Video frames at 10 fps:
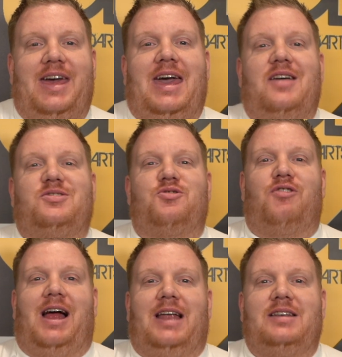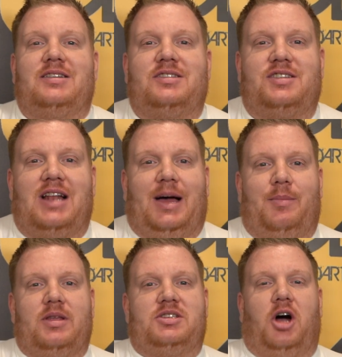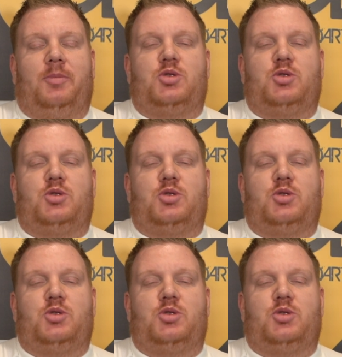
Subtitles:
It is Grand Slam time.